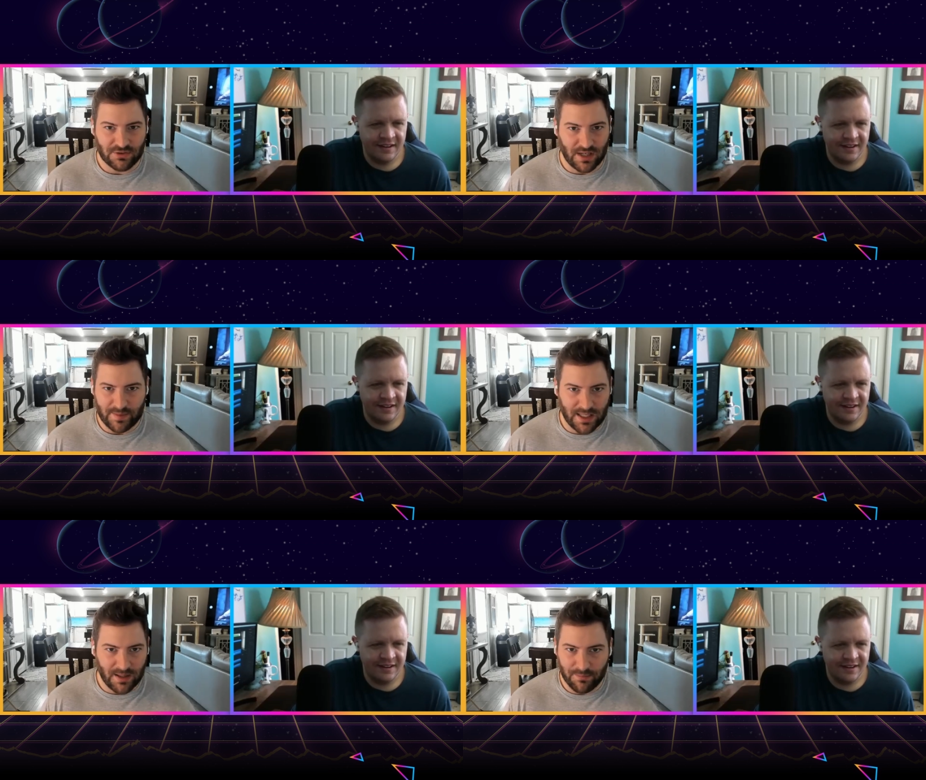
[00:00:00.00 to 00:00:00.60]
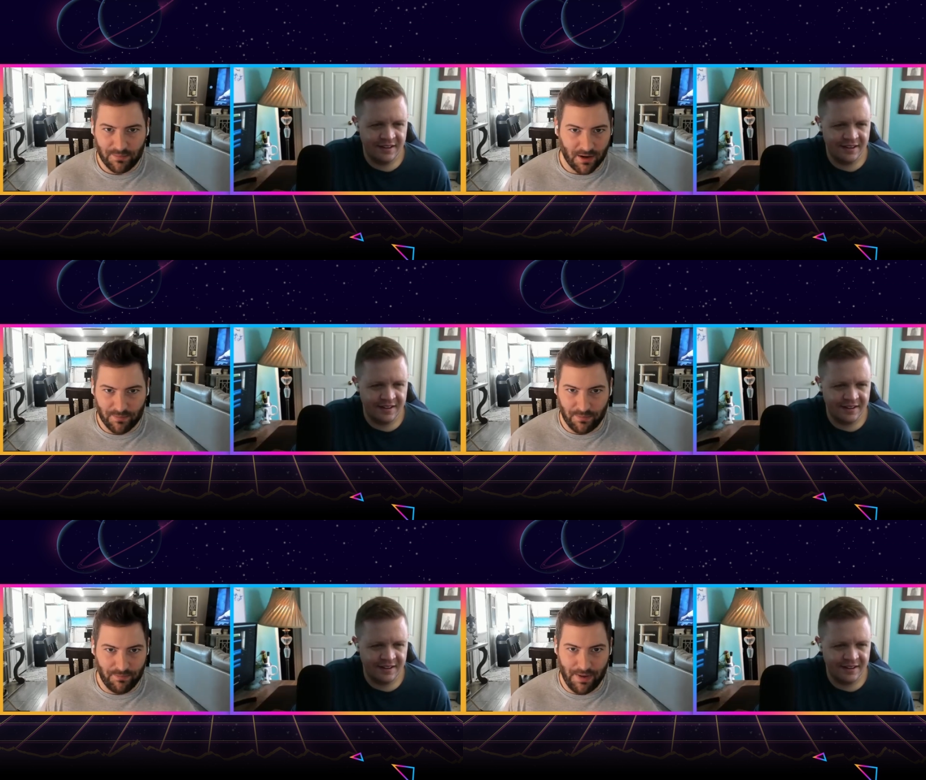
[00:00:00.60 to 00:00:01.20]
Speaker 1: trying to become part
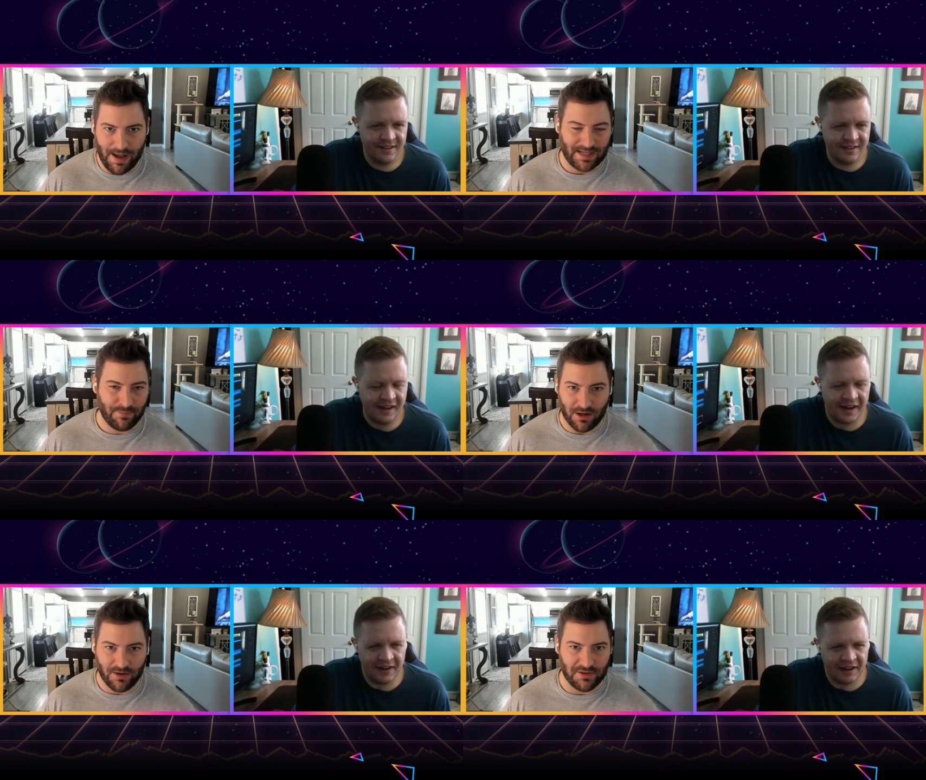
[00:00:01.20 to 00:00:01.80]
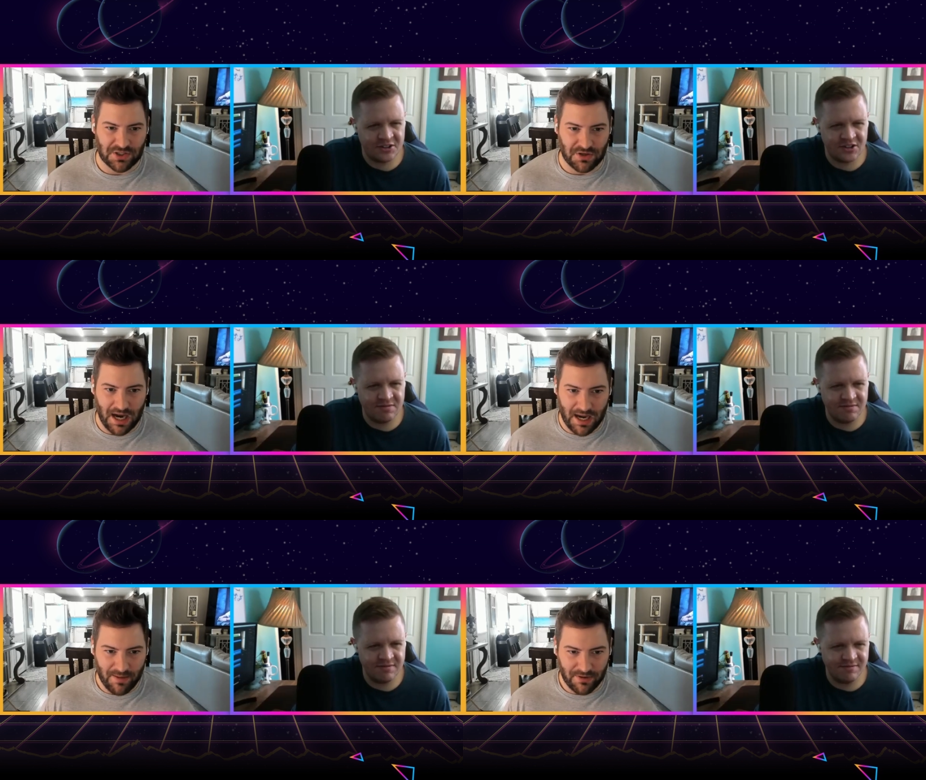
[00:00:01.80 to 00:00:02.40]
Speaker 2: back
Speaker 1: part yeah, of the
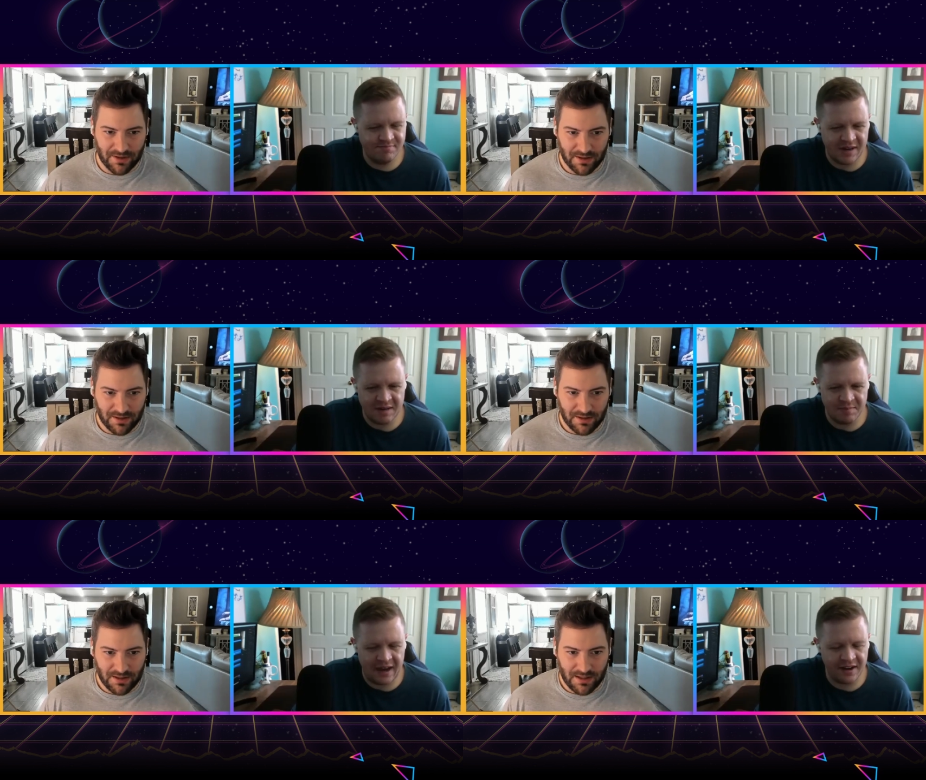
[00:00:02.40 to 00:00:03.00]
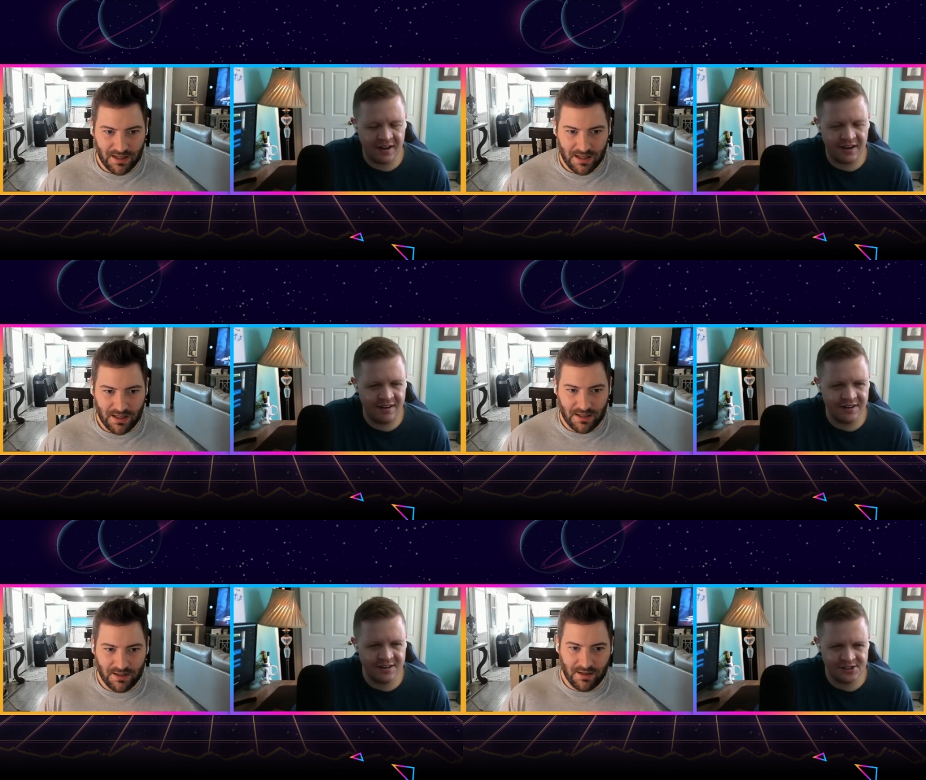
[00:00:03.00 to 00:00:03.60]
tribe,
Speaker 2: being a bounty
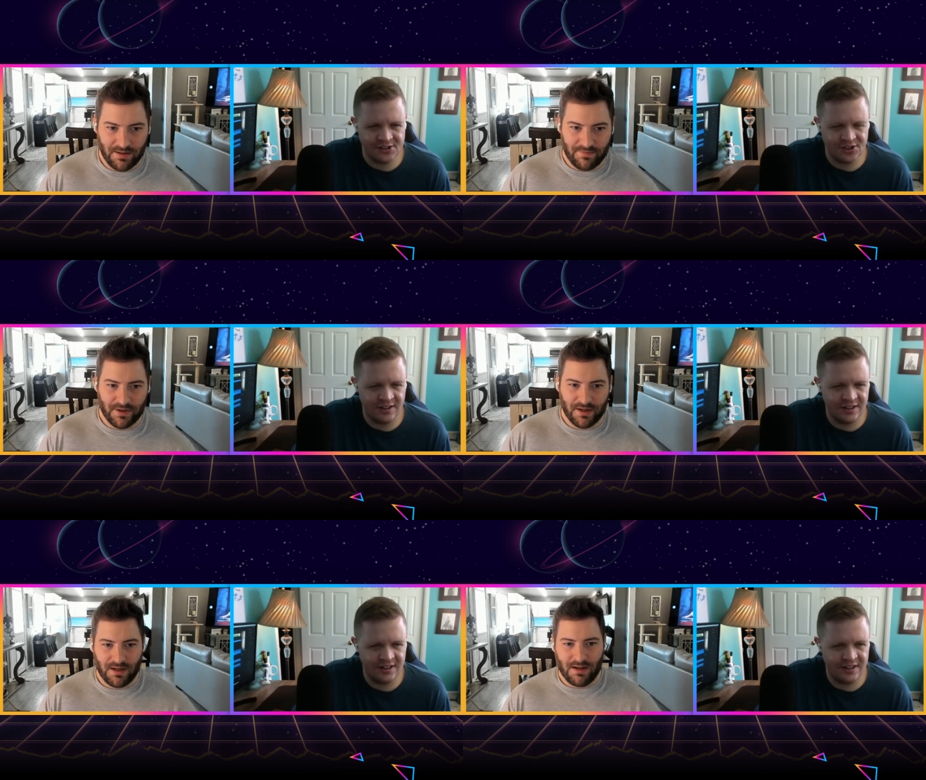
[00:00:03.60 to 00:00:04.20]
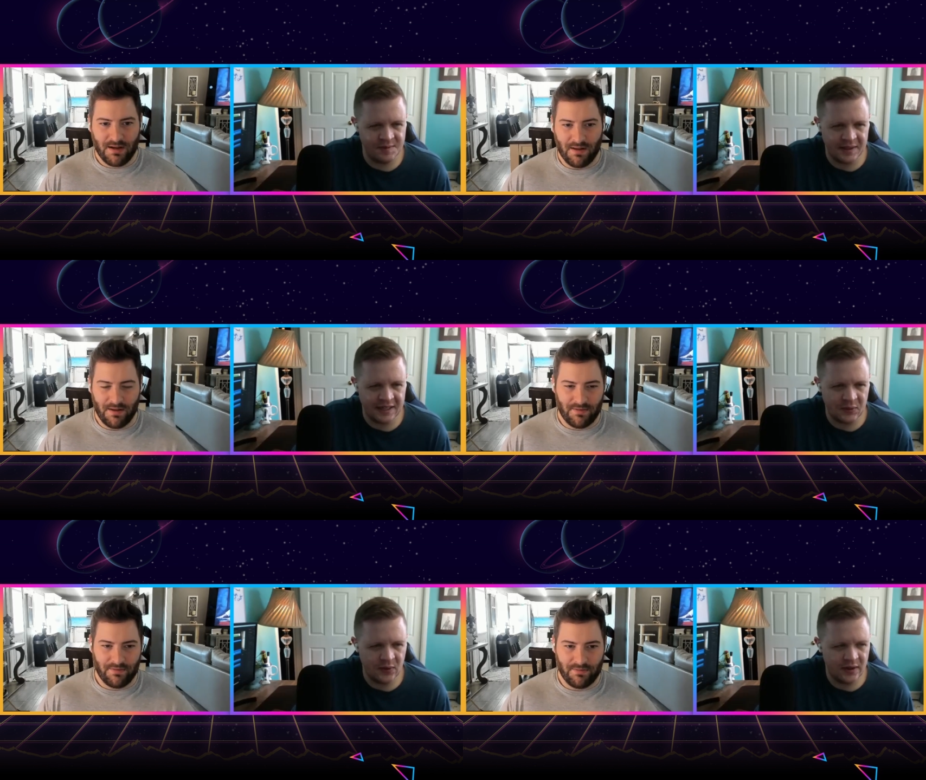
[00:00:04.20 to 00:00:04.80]
hunter or just chilling? I mean,
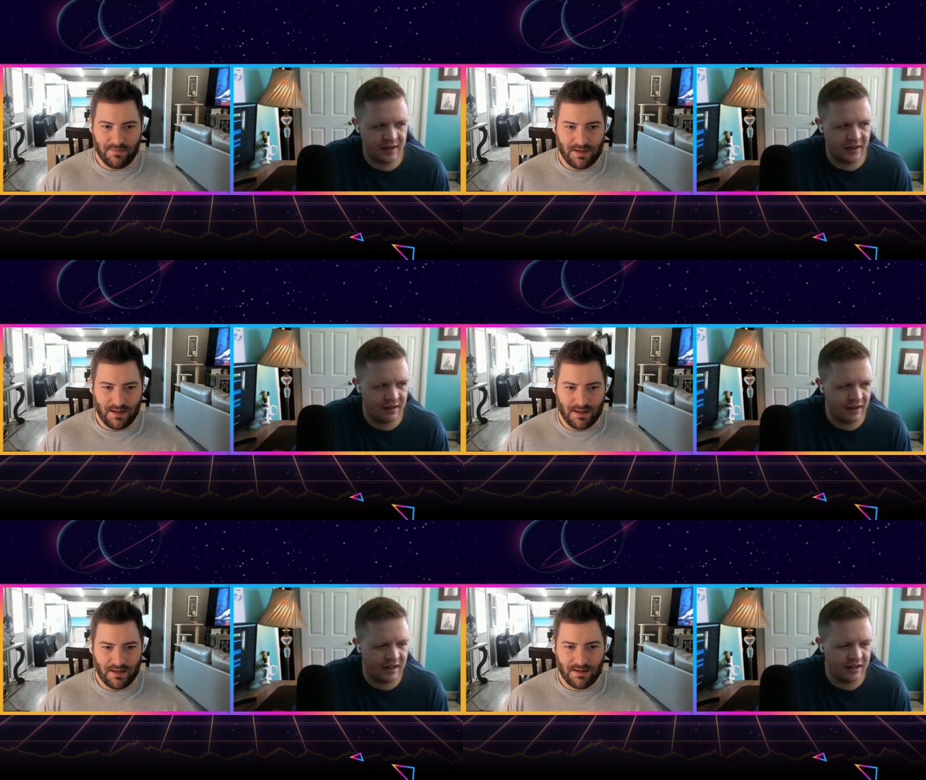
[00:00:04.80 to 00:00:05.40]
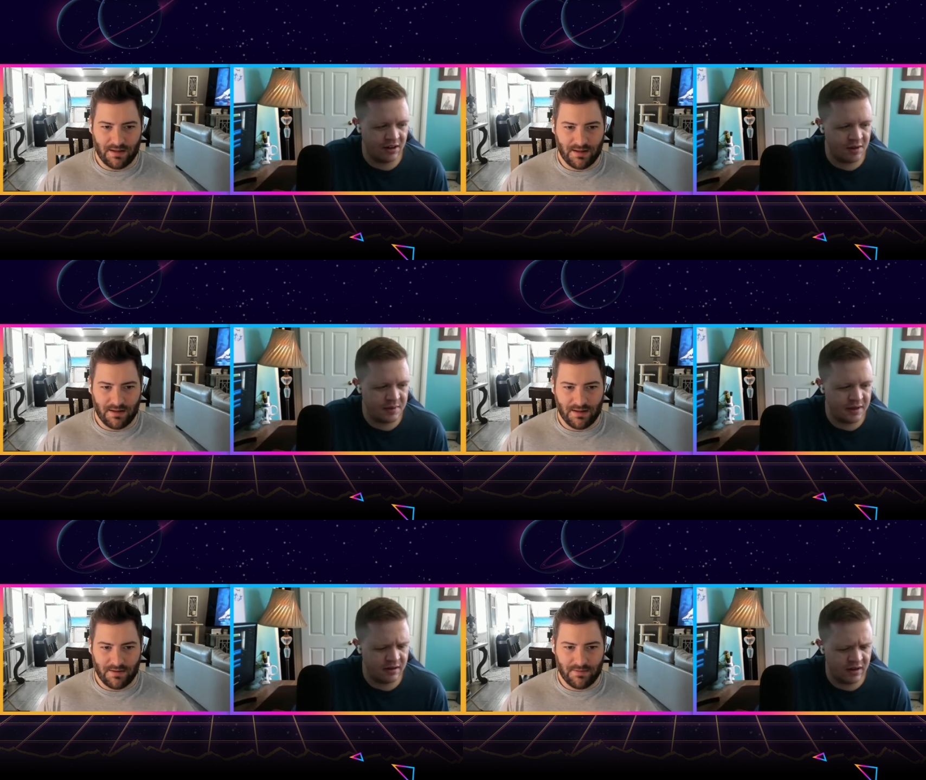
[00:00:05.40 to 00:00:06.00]
like, what he he had already
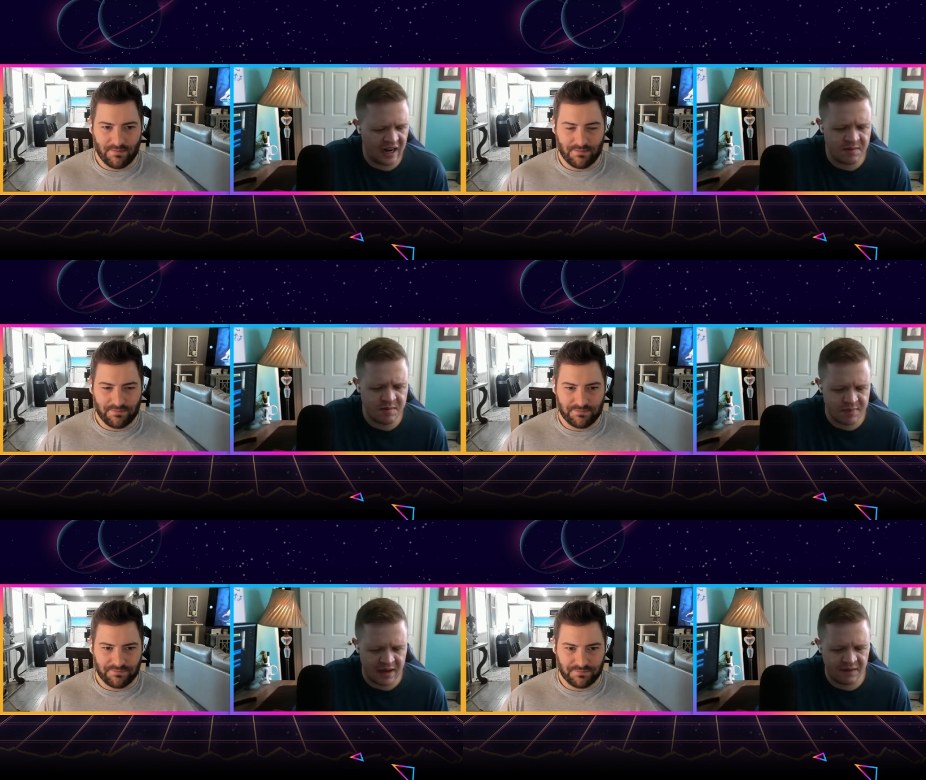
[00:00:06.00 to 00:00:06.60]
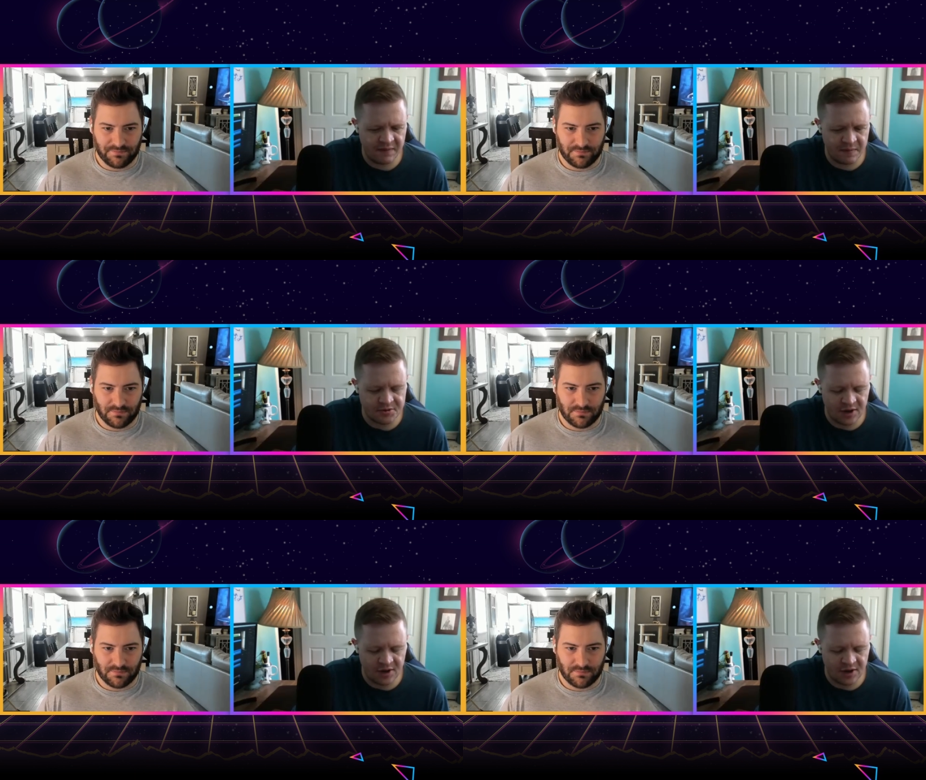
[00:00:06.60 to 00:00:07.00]
been had he been banned from the